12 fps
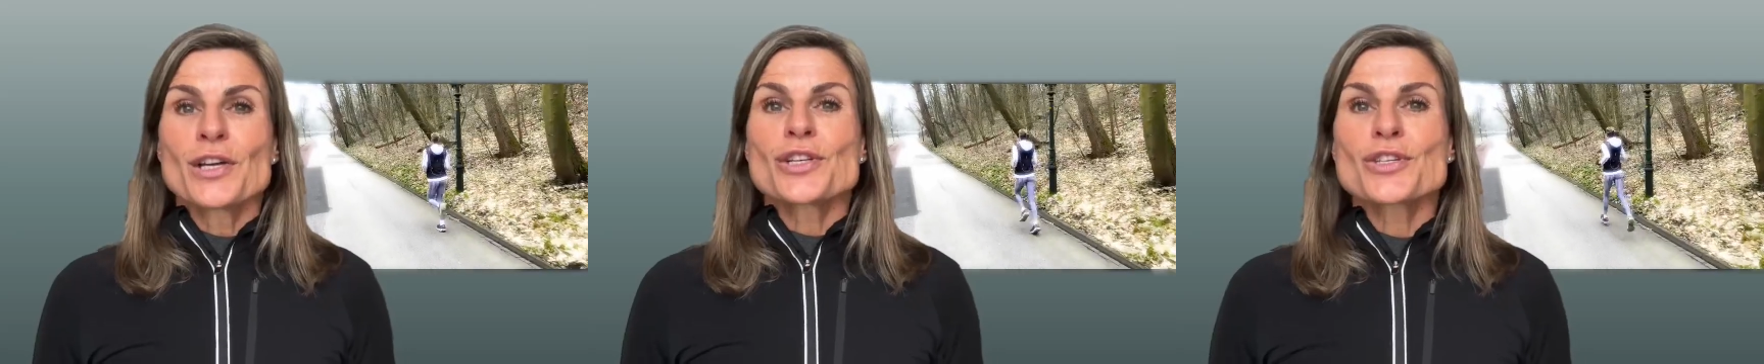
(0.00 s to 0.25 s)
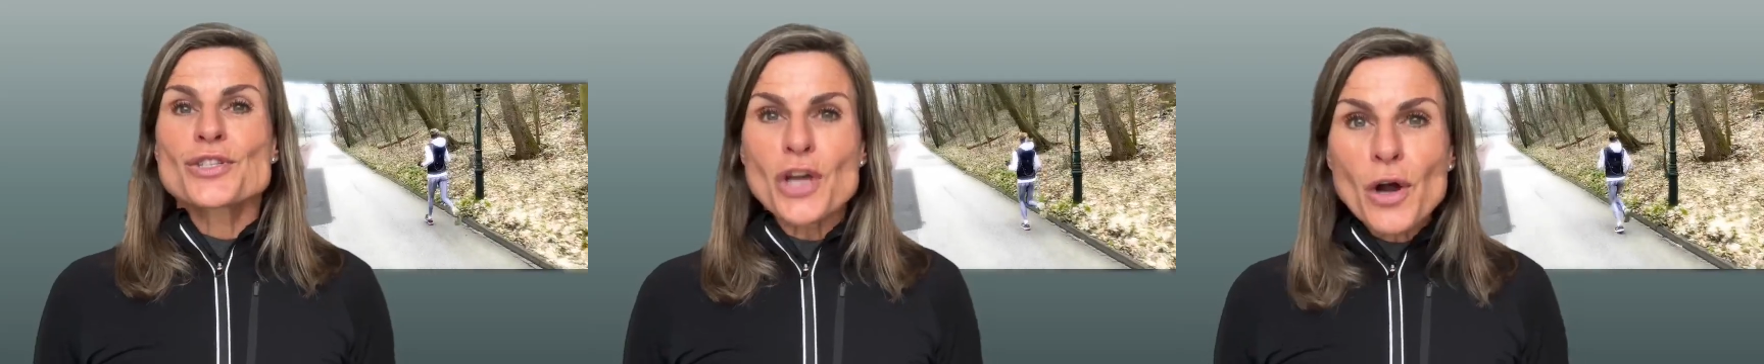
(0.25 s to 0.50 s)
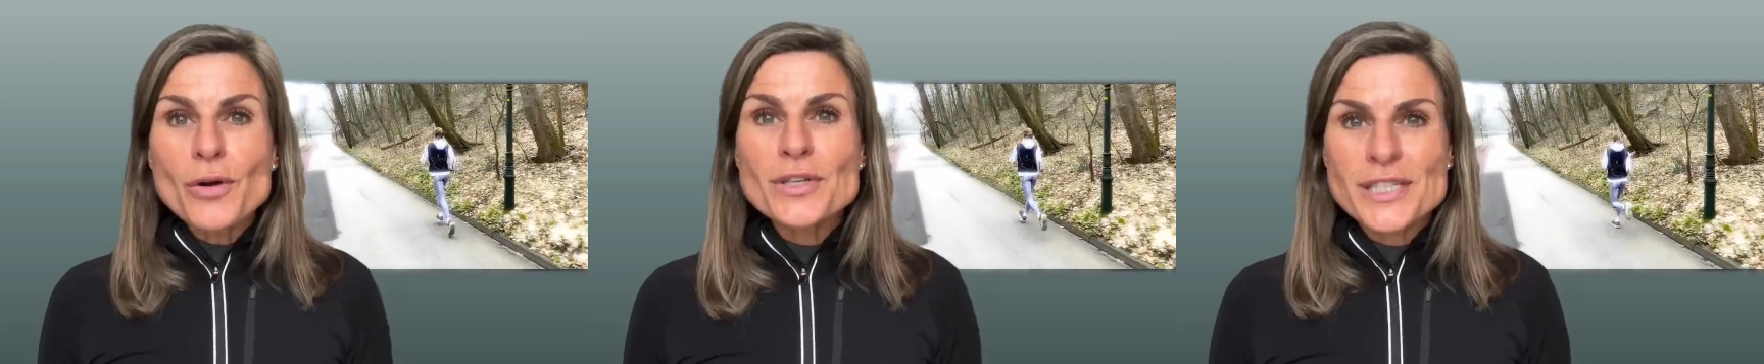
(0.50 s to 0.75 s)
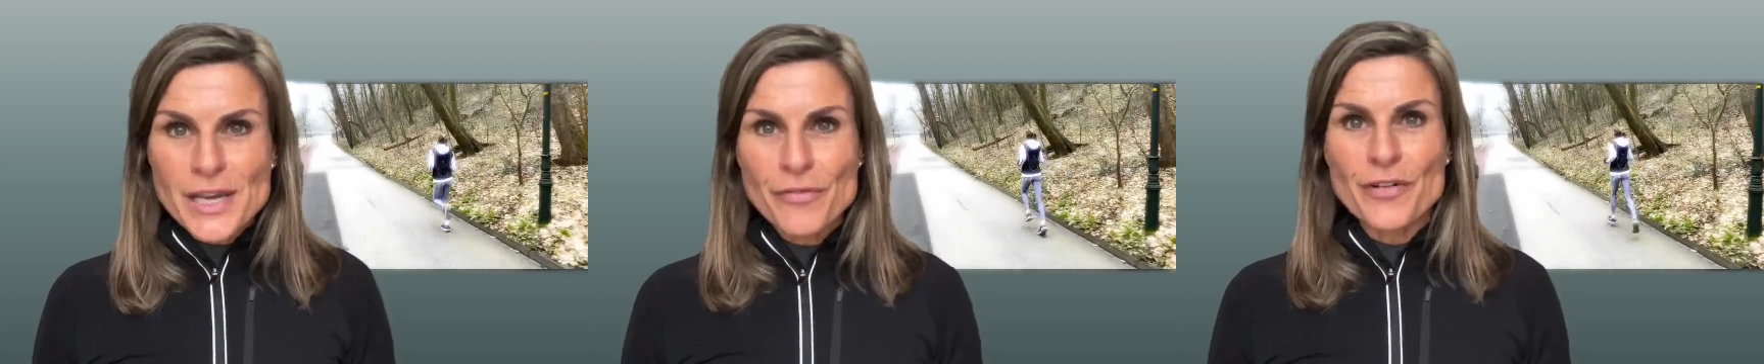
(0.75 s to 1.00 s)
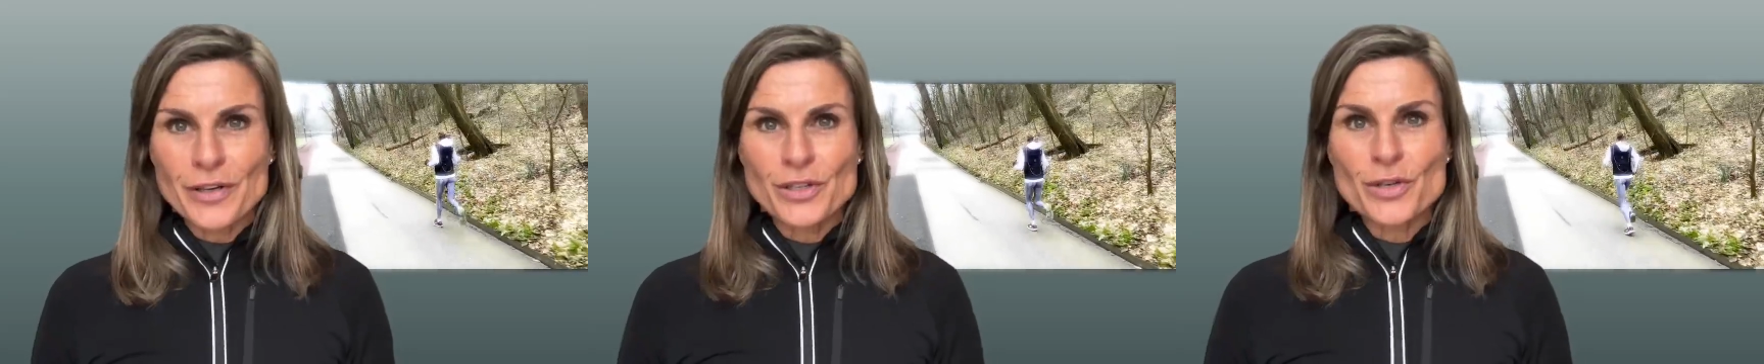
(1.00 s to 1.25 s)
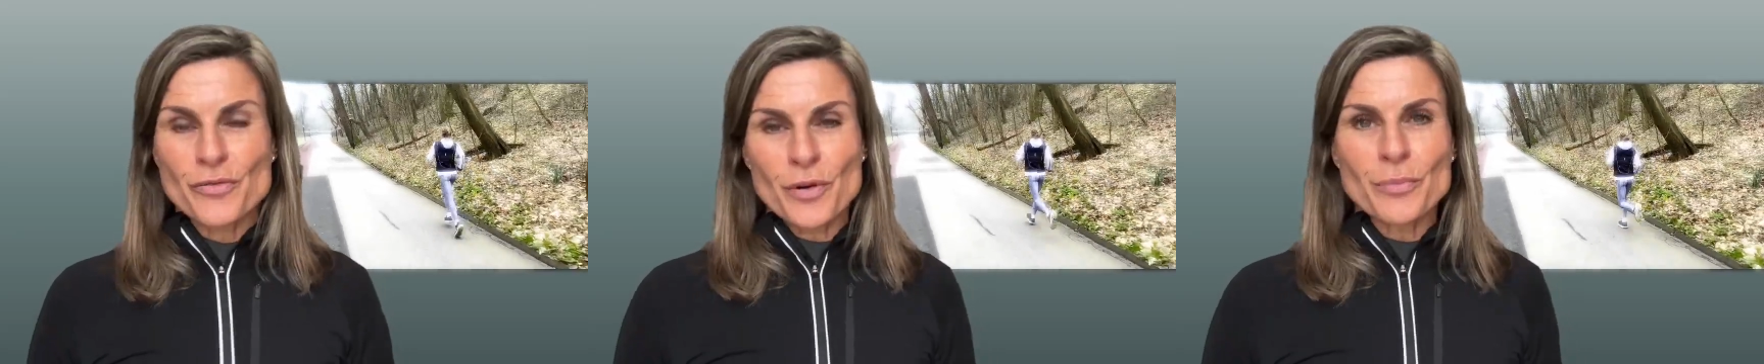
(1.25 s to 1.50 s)
so different
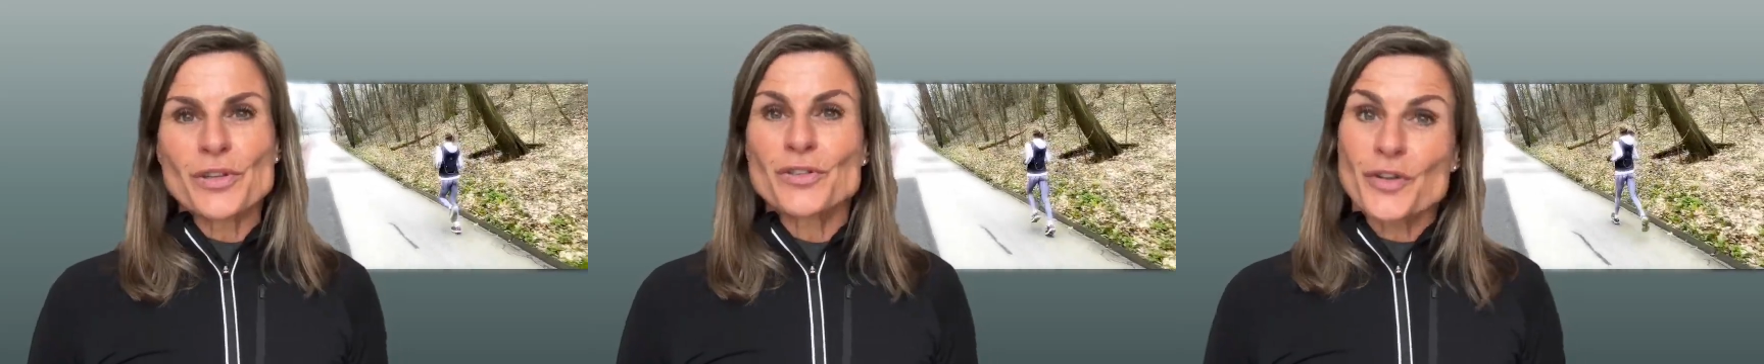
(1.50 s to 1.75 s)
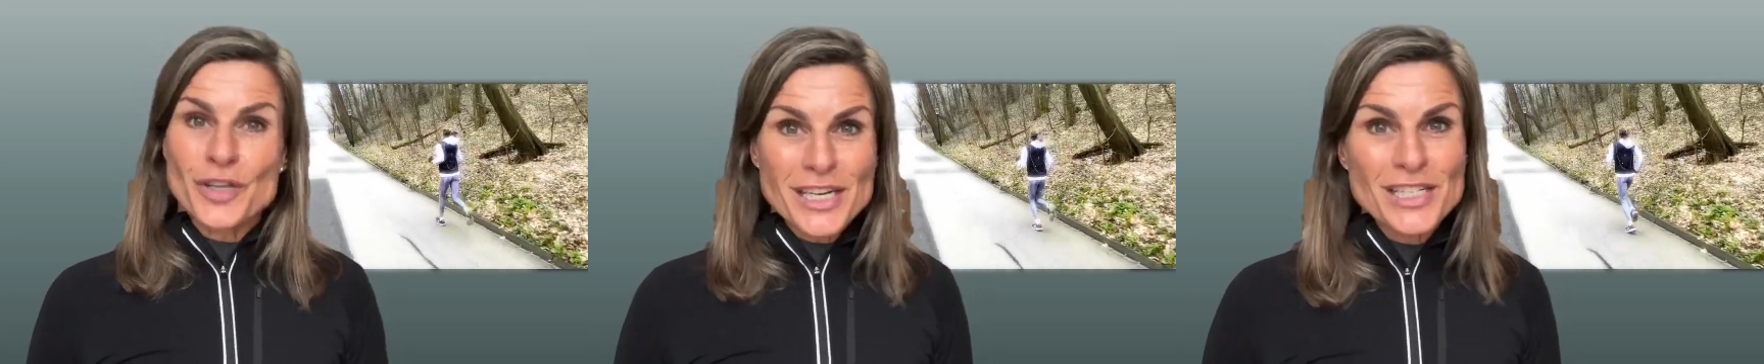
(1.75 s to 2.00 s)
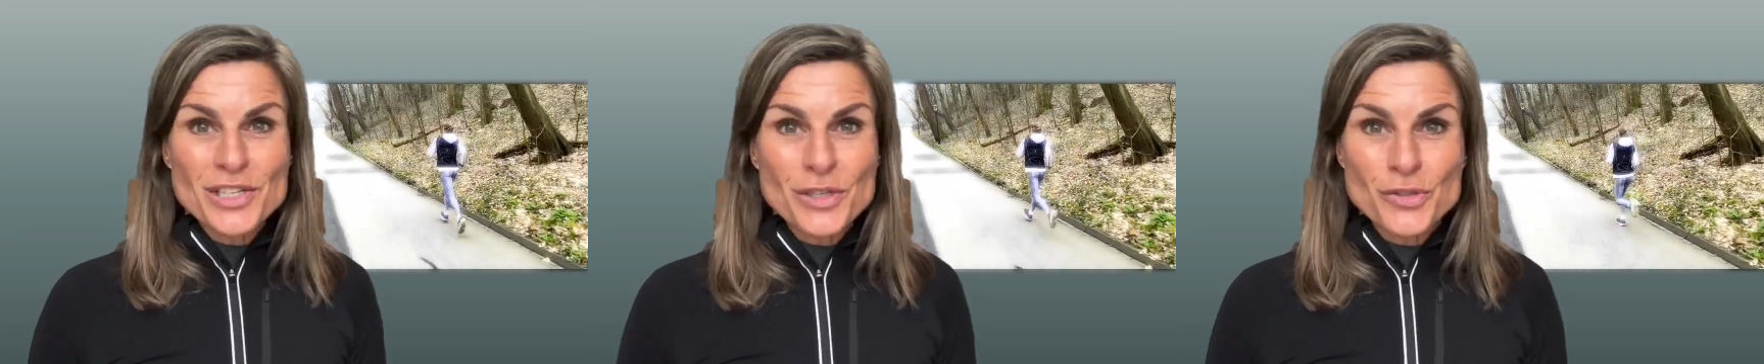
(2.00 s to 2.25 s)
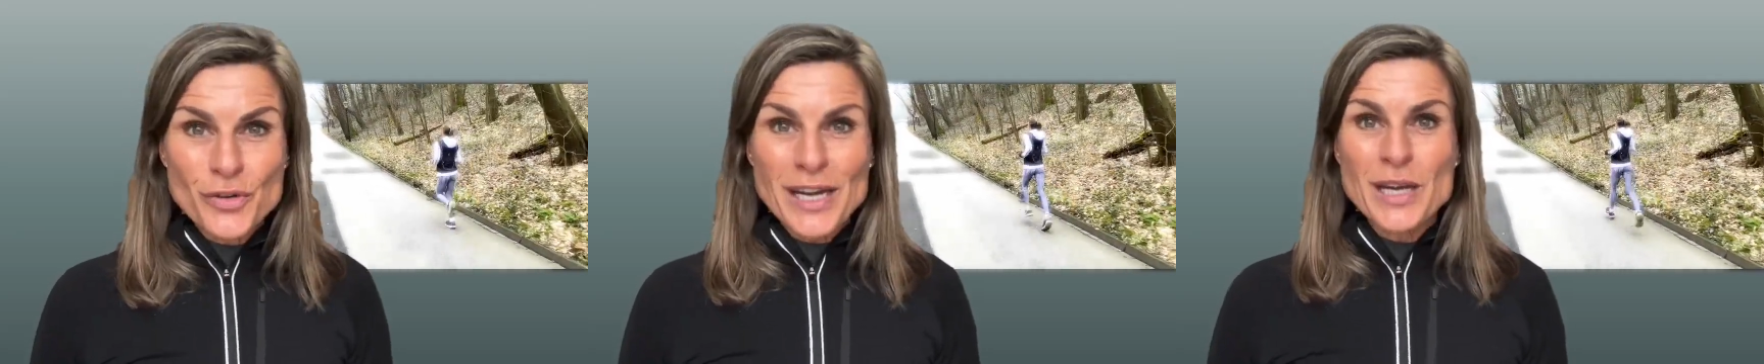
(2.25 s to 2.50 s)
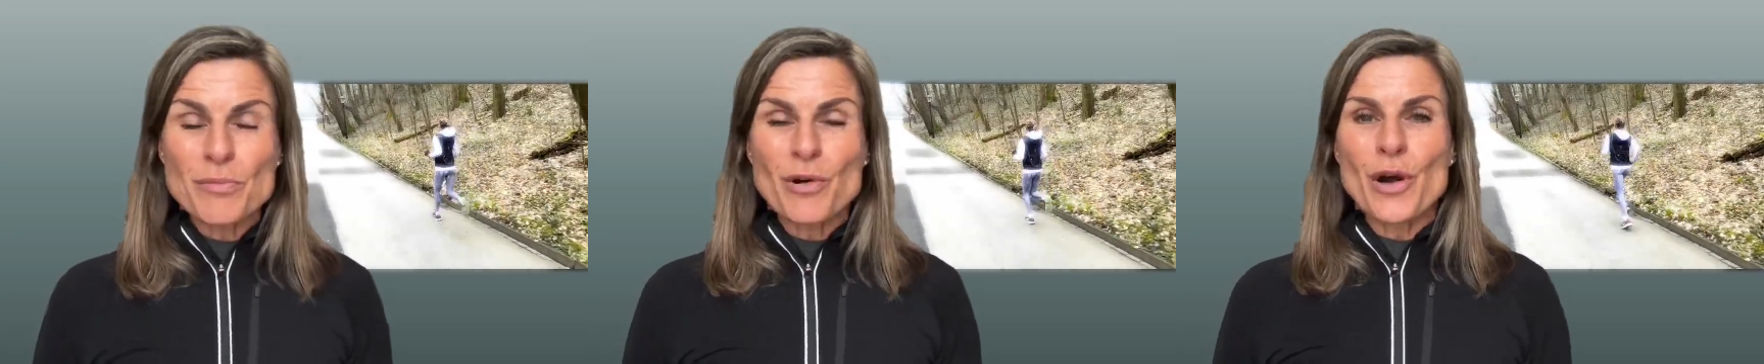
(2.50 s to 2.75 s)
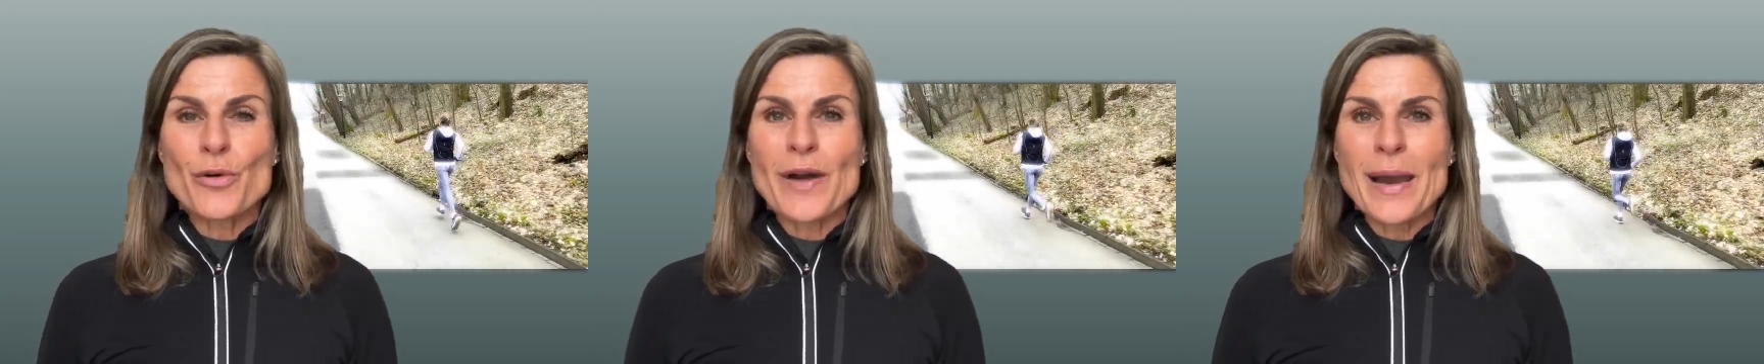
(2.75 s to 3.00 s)
from the traditional training
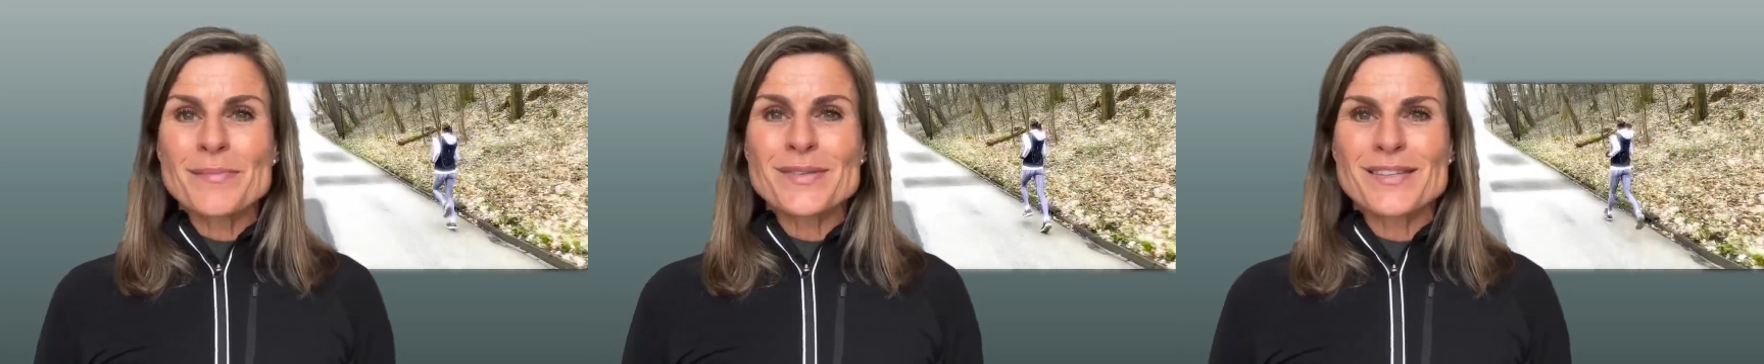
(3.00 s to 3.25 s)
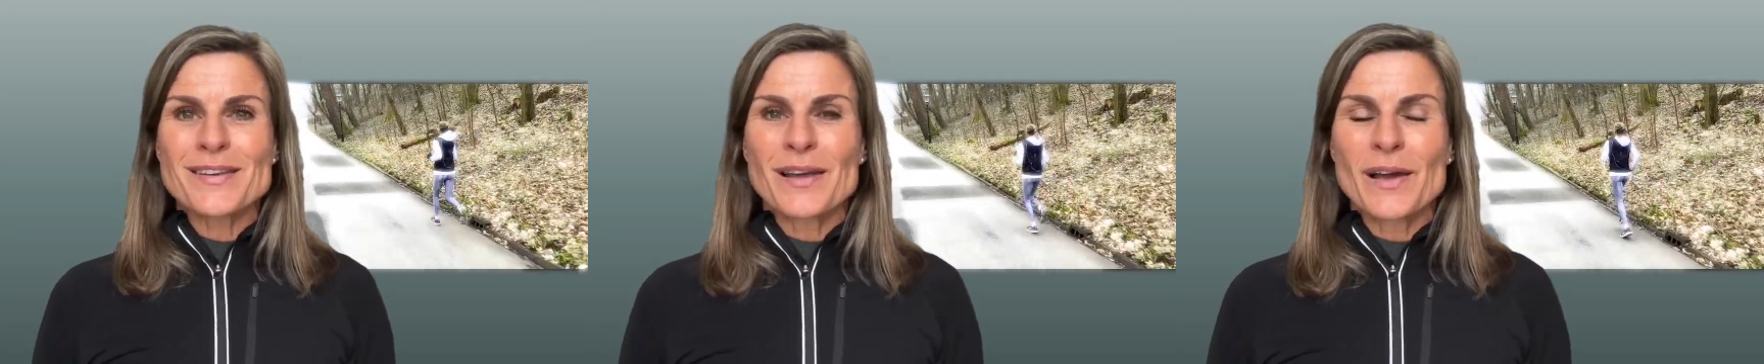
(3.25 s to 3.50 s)
programs?